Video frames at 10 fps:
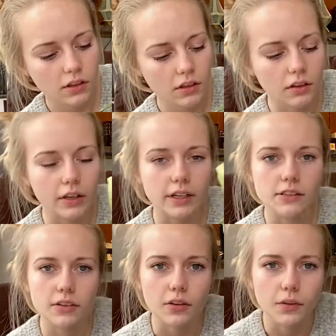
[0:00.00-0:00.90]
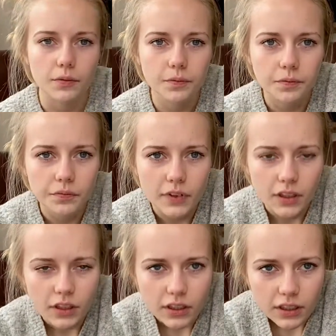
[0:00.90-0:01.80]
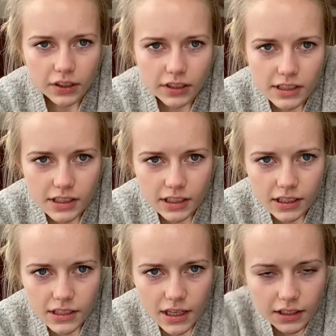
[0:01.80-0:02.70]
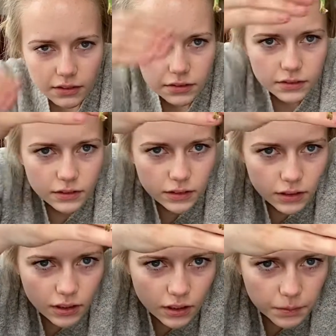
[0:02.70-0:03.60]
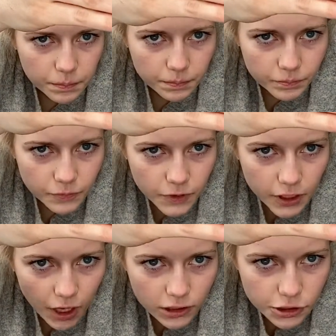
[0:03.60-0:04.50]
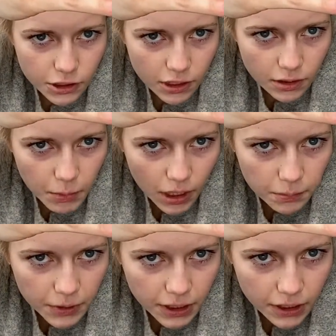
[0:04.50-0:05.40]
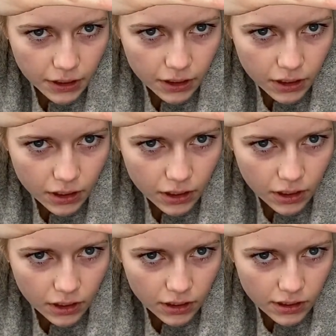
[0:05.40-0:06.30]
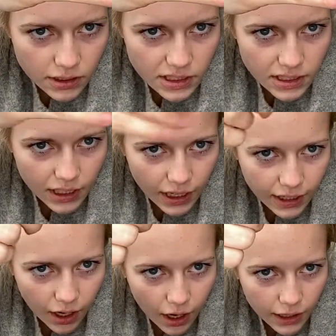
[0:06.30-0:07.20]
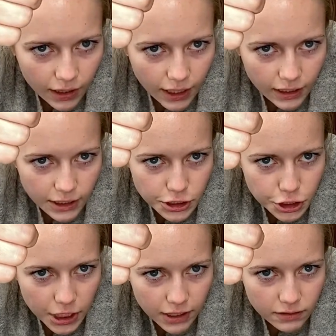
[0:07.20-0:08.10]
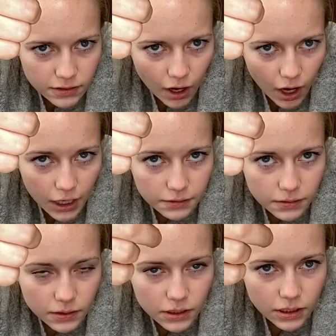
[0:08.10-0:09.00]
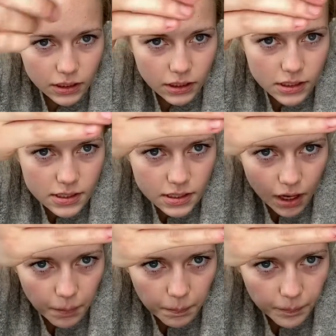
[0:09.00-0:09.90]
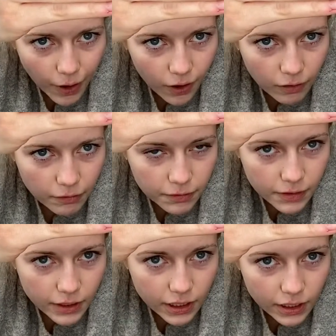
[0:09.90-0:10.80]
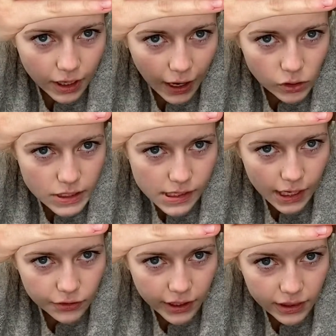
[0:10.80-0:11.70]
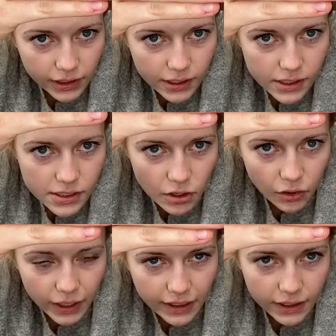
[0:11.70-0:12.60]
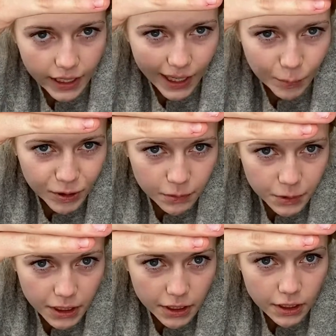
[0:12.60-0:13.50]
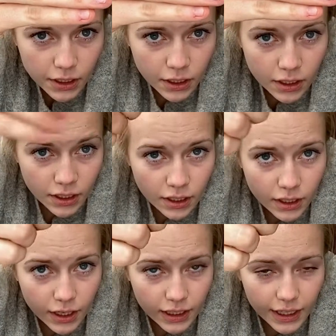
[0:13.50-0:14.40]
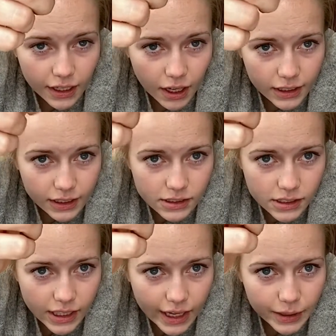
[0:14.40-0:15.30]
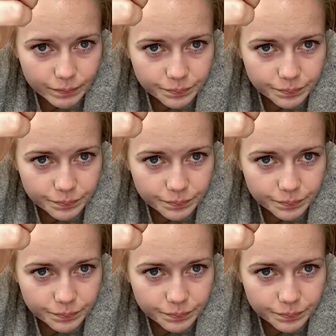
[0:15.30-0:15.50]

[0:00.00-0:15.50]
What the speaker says: Okay, so you can see that it's kind of notched on the bottom there. See, I like shaved off some of the outside right there, so like the cambium layer, and I cut into that,